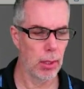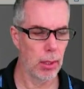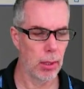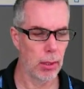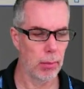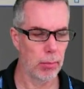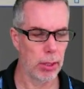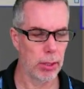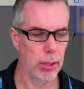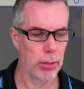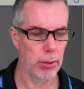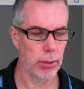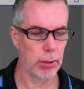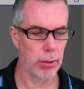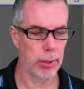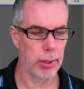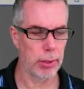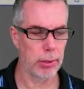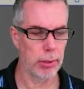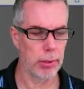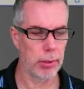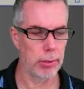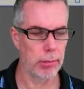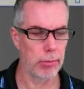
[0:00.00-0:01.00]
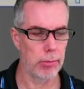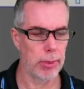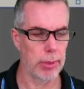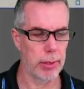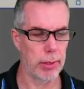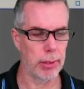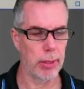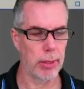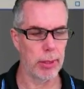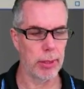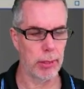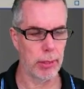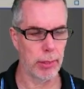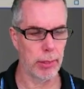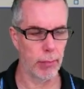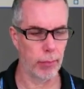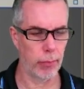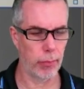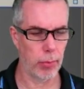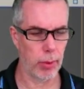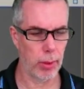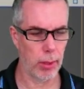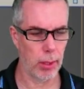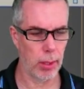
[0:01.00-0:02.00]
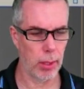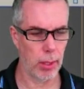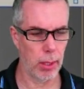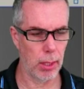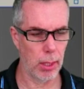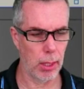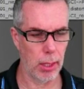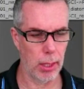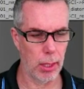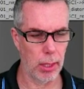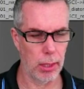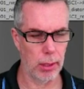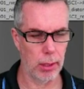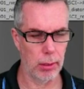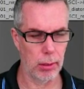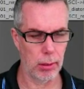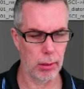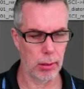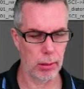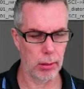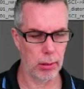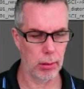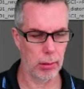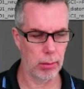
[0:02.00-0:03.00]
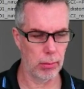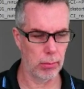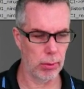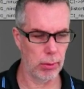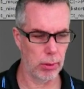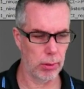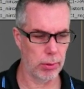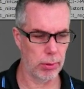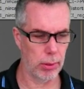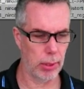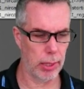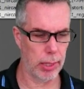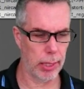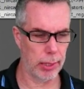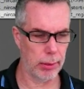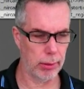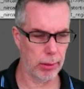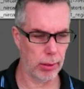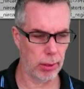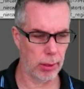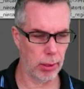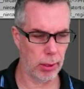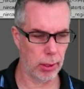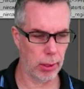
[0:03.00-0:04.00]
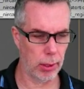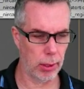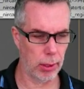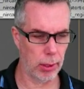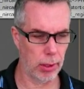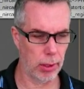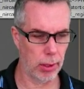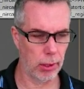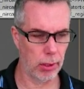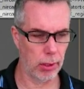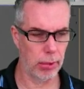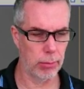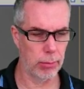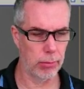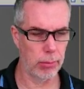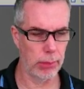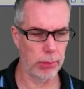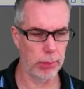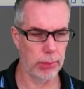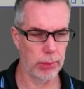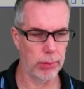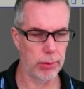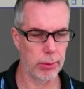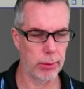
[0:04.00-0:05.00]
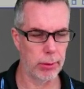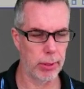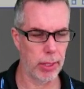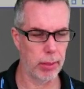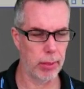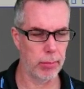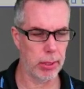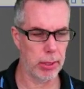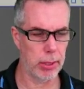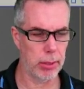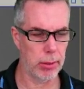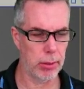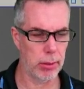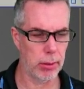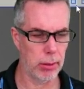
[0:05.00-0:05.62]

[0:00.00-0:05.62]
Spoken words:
make sure this is reset, and we'll select our registered image,